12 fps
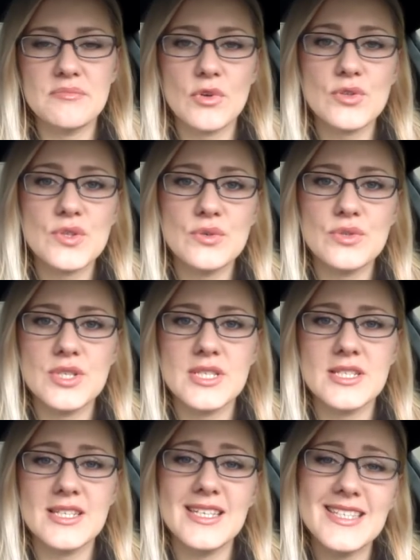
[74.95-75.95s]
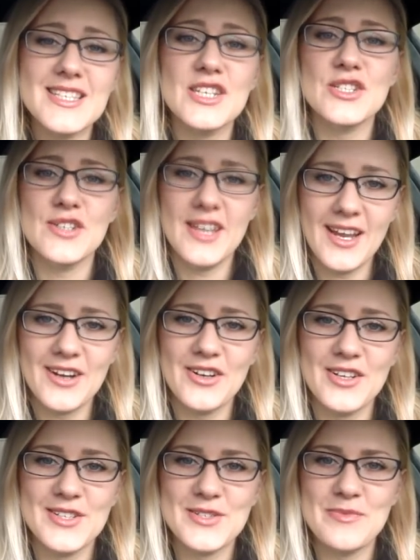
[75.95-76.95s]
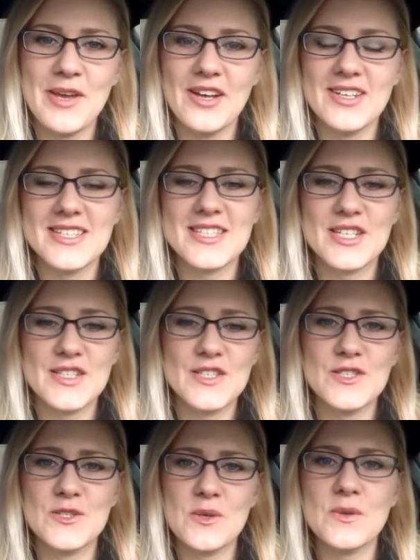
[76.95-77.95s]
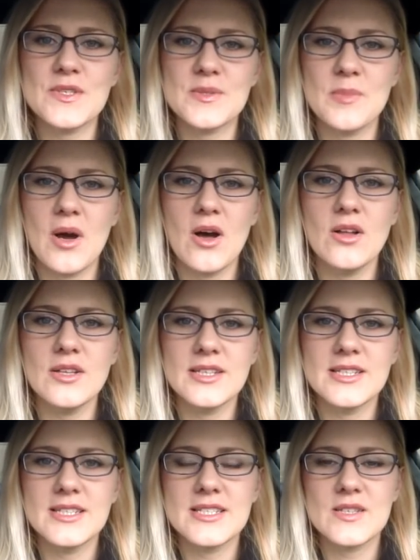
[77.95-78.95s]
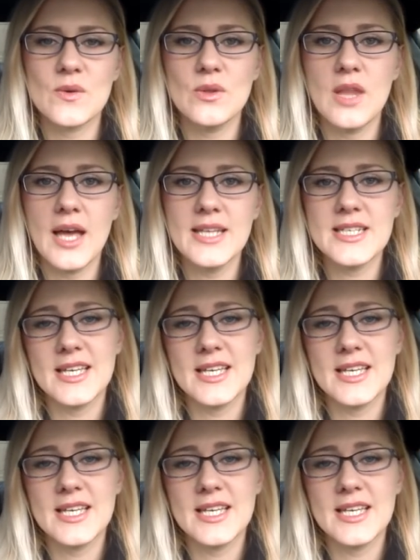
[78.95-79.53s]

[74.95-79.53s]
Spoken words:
also just easier to carry, to be honest, because it's so small and so light.